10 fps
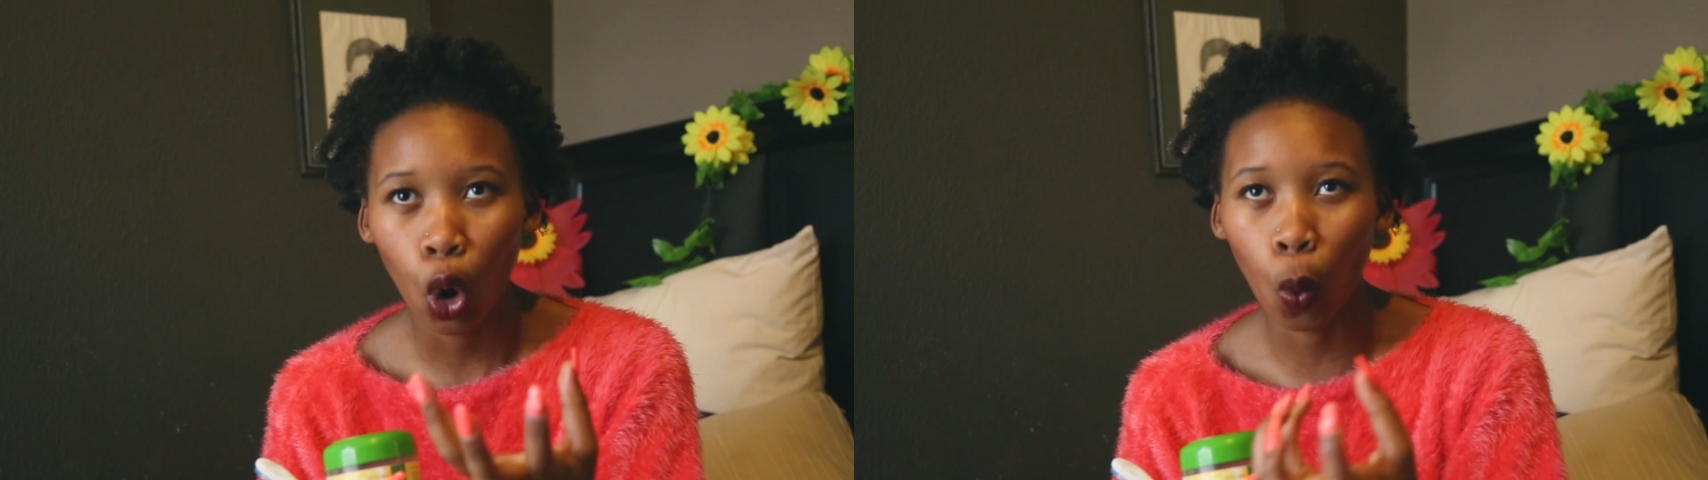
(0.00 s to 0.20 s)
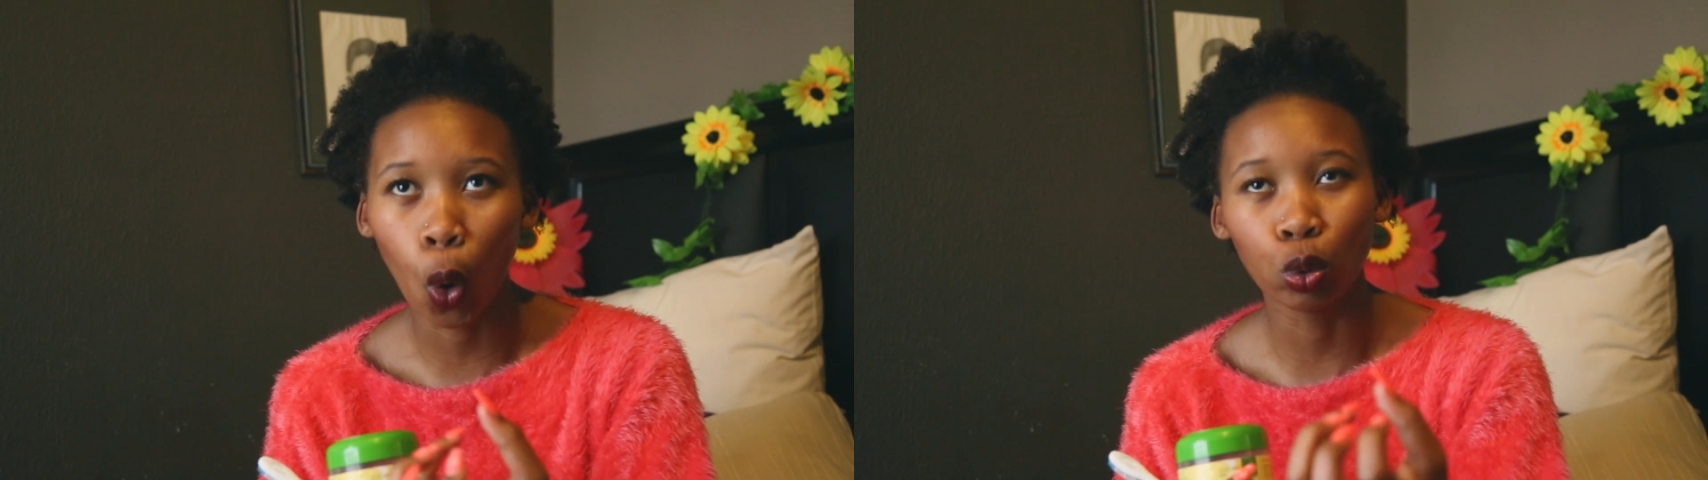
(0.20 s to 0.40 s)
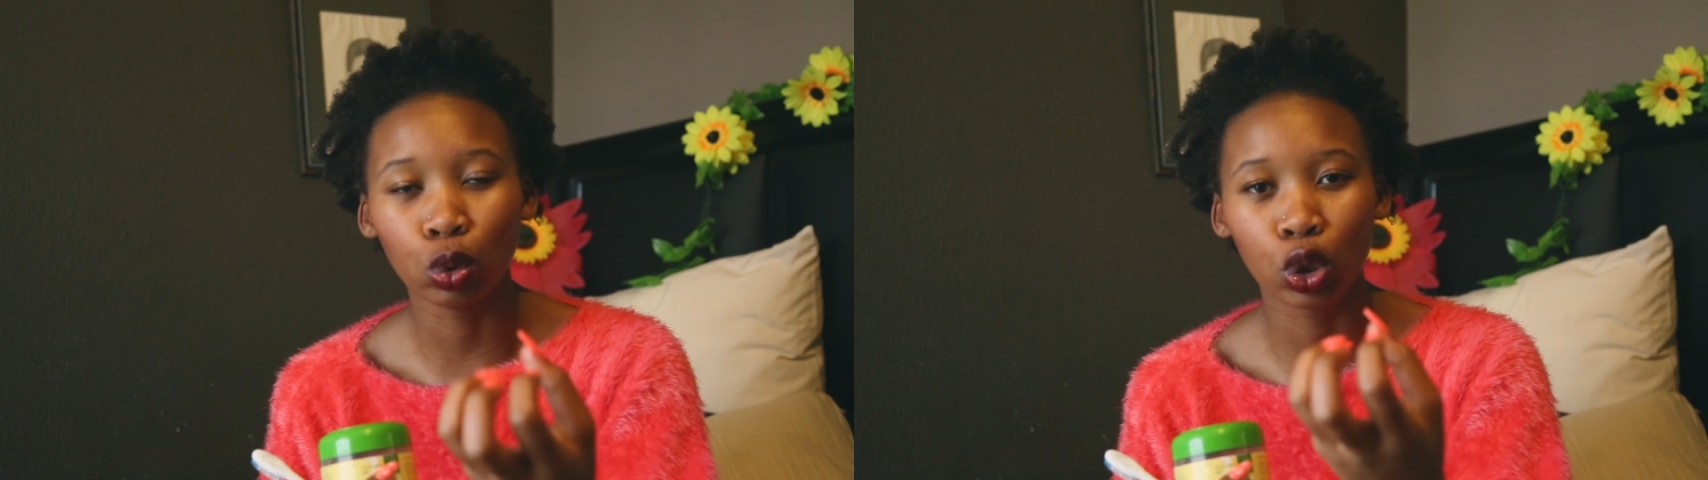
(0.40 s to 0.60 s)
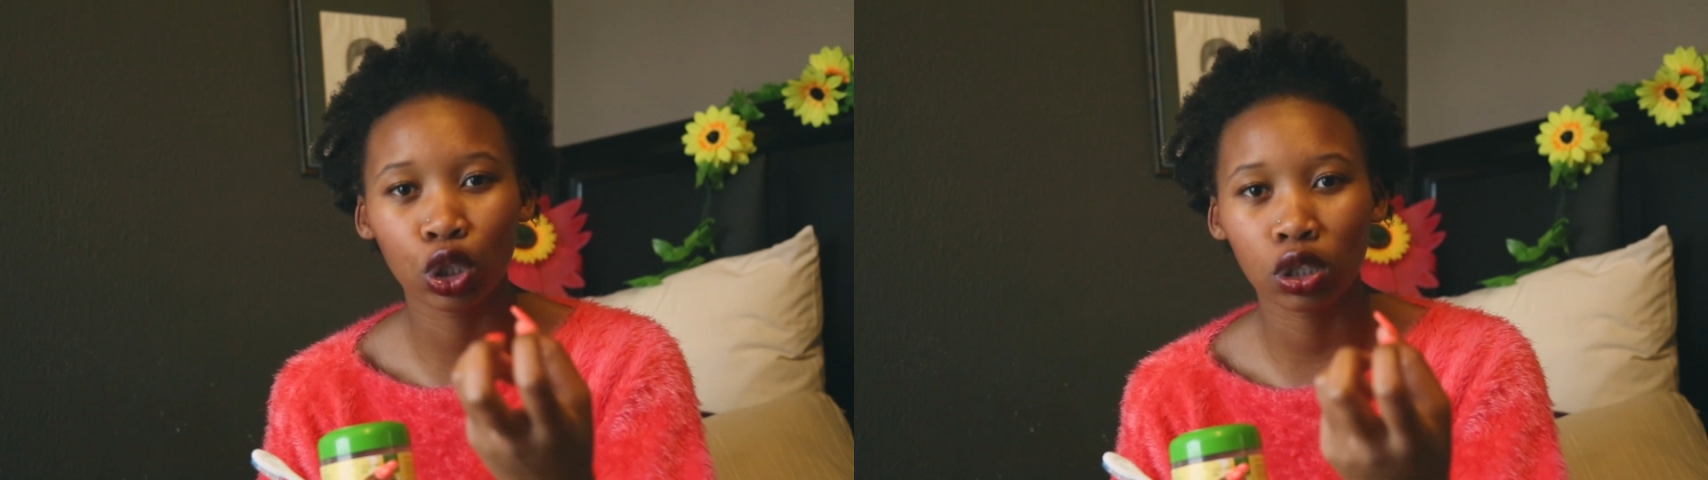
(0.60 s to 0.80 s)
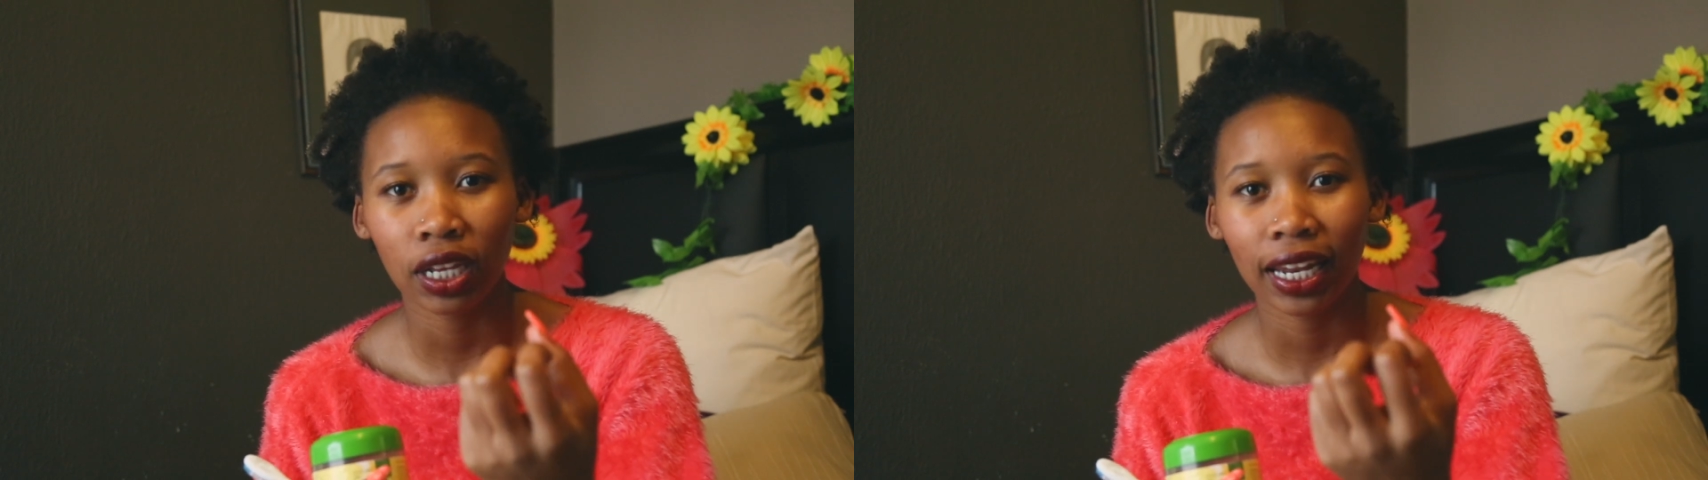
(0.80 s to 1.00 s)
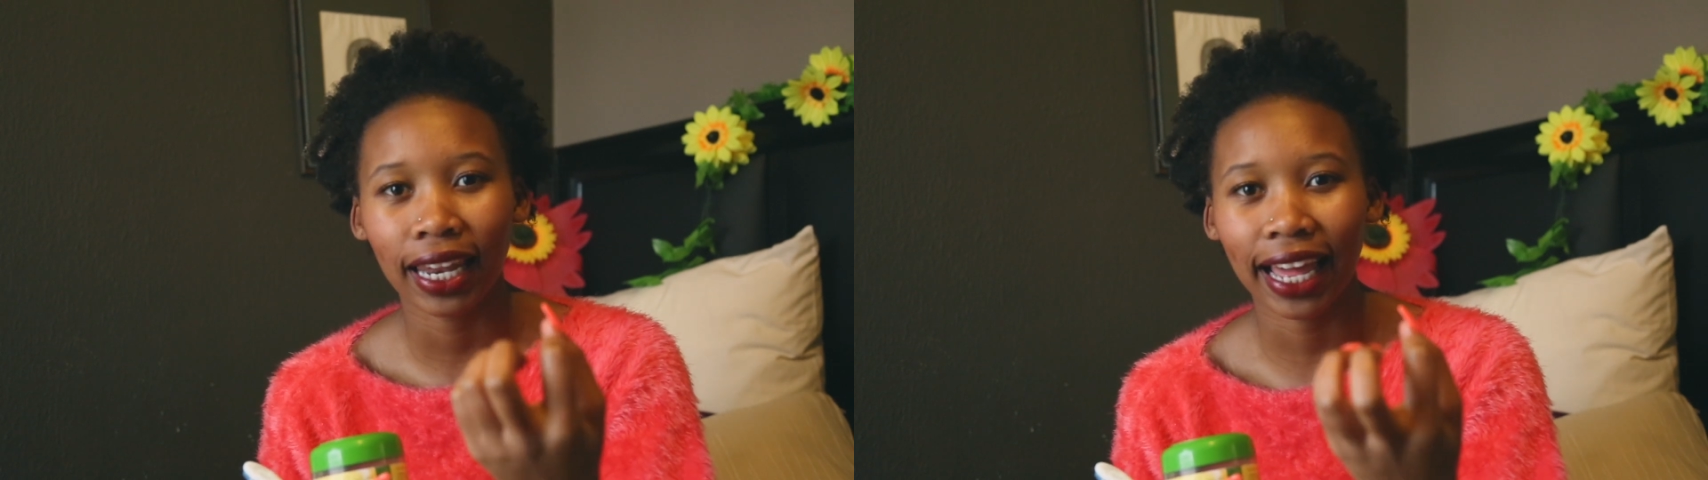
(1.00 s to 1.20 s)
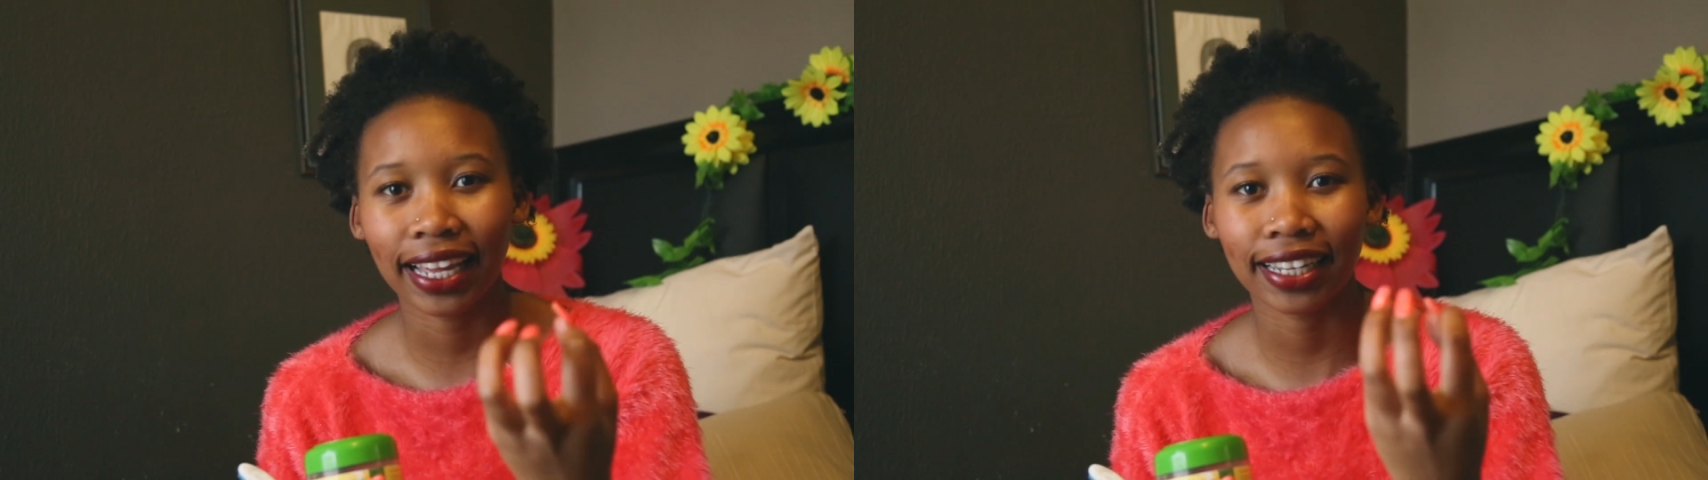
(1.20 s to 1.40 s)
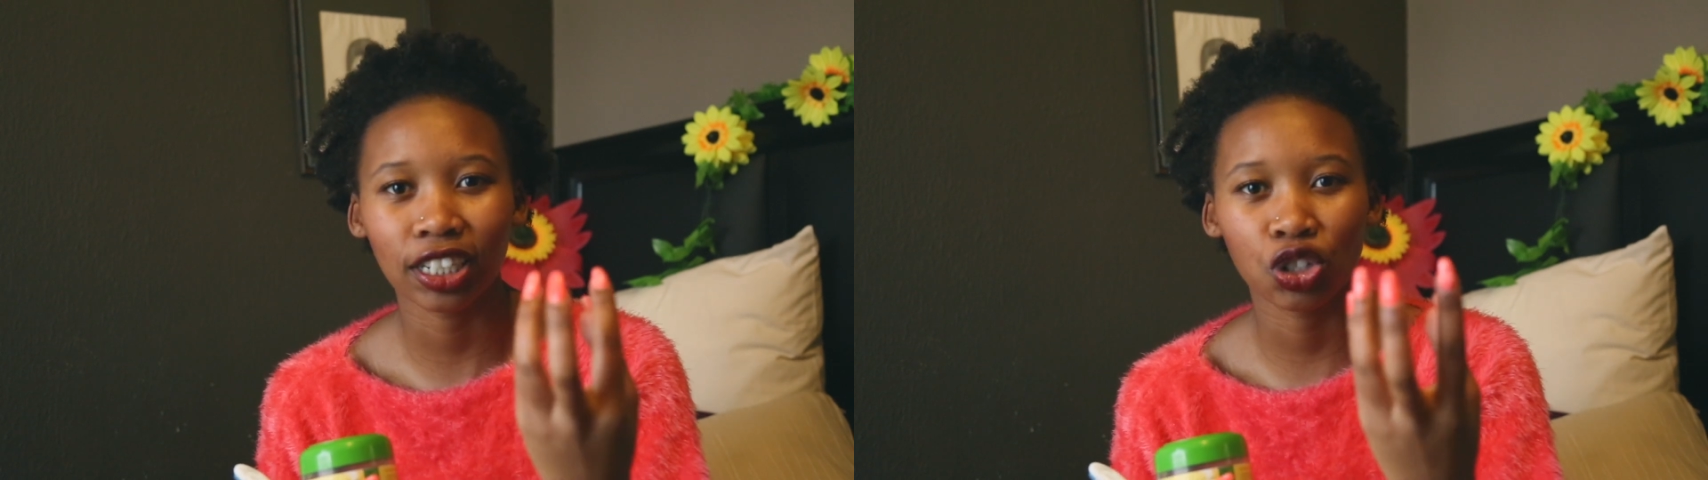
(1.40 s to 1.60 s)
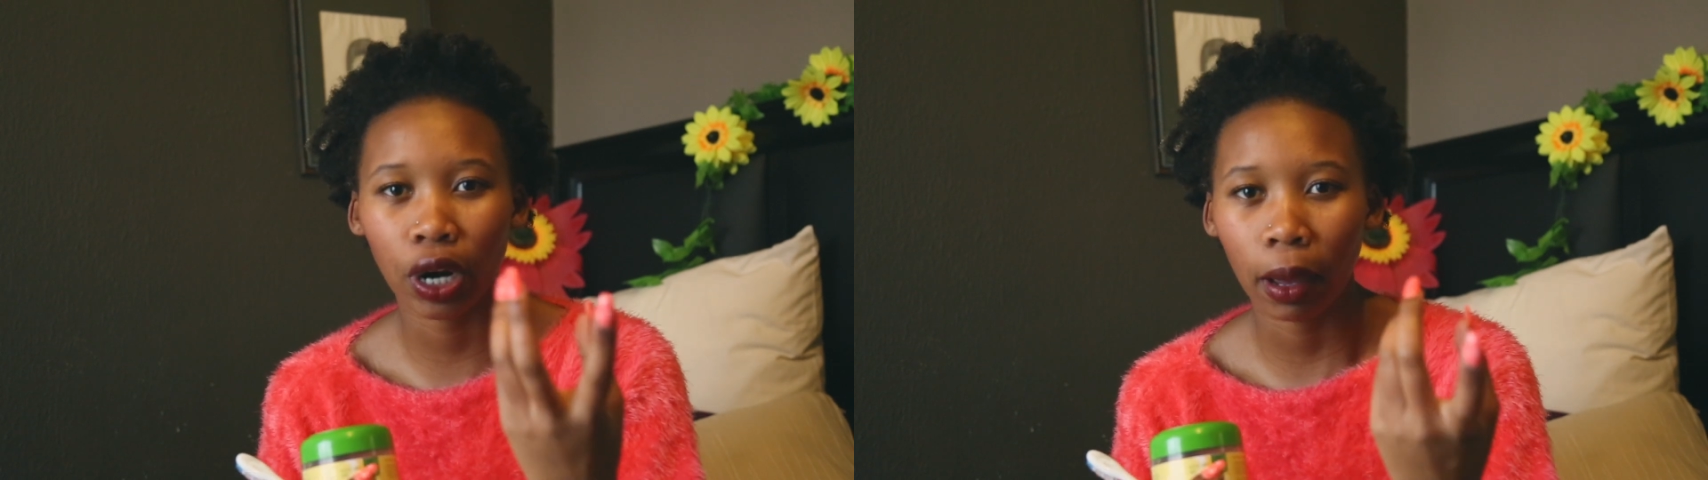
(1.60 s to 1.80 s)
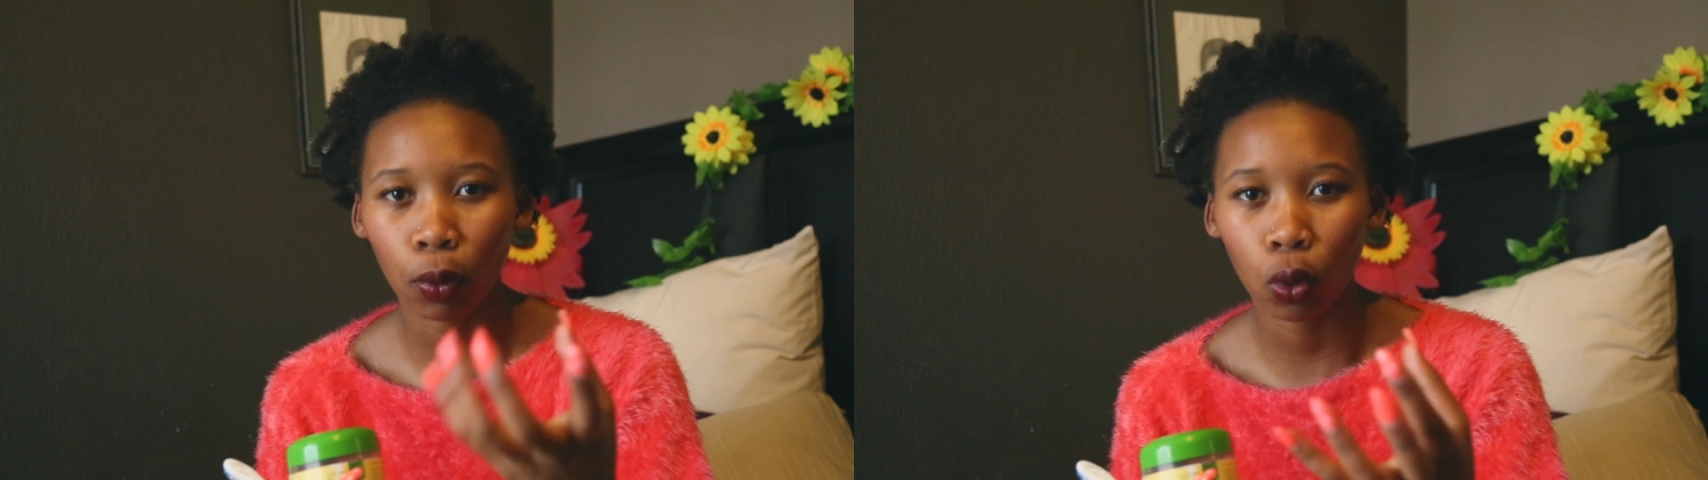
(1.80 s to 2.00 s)
won't like
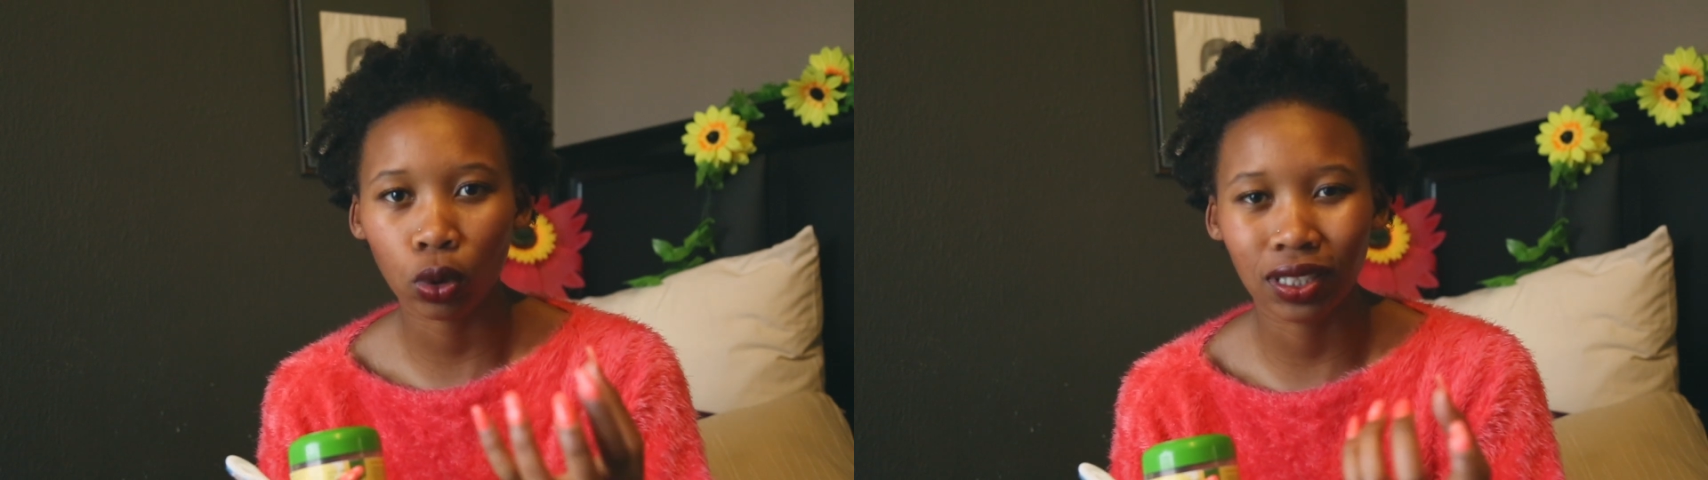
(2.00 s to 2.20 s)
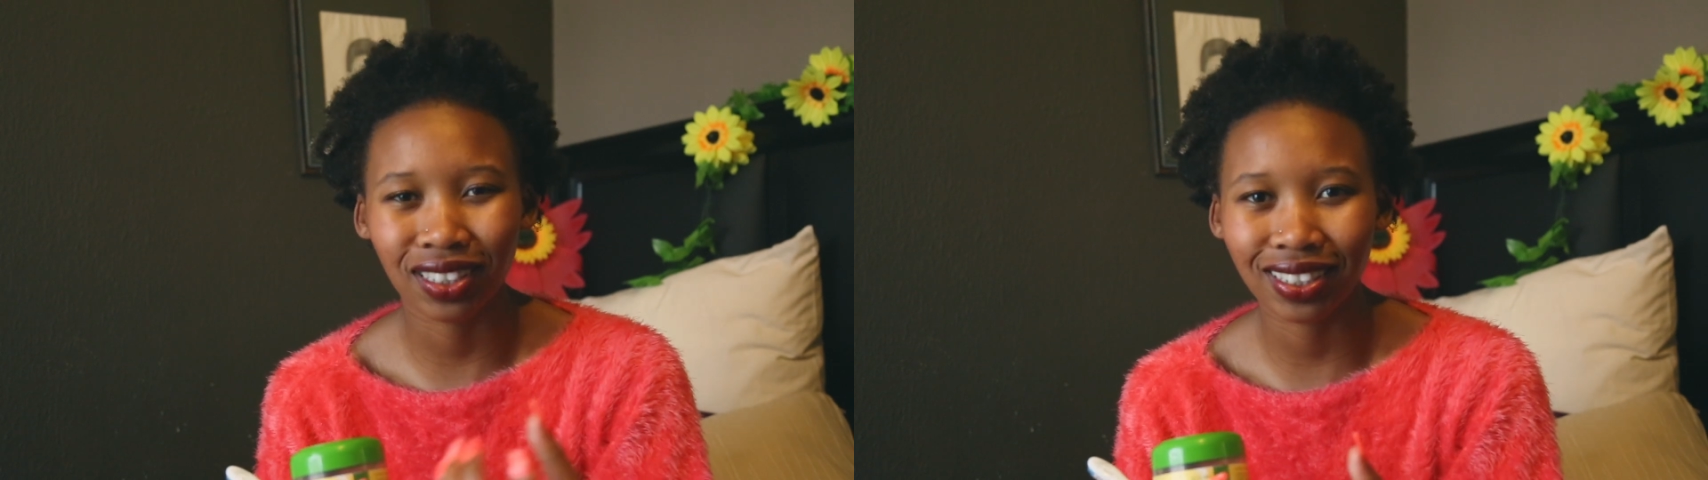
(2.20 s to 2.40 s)
trap all